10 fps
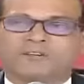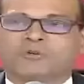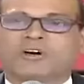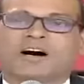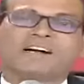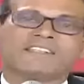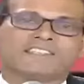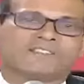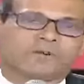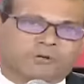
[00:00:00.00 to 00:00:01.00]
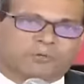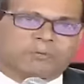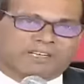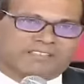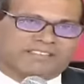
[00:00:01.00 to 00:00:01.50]
You can't just go to
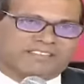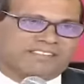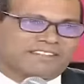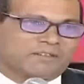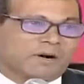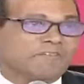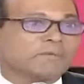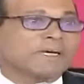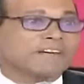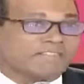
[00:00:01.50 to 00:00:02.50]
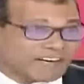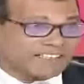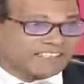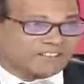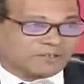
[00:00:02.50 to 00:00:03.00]
places. You have to be
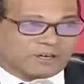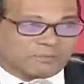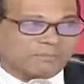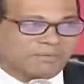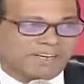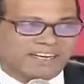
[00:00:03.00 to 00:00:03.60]
invited to come.